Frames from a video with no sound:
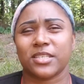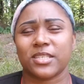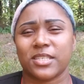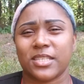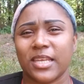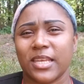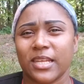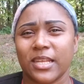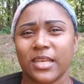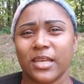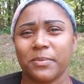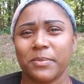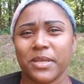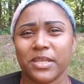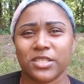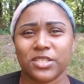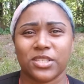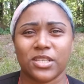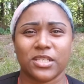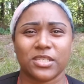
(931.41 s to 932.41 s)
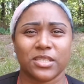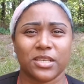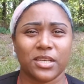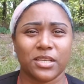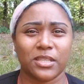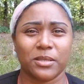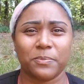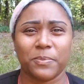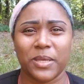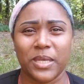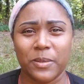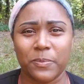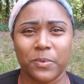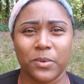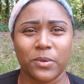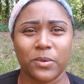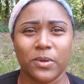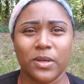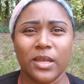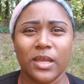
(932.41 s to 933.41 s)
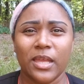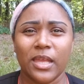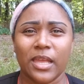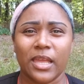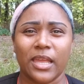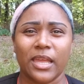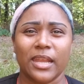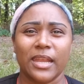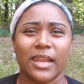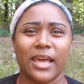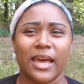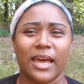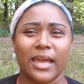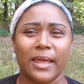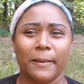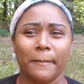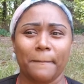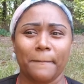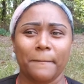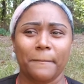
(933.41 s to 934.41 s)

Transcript: see them as just other people and not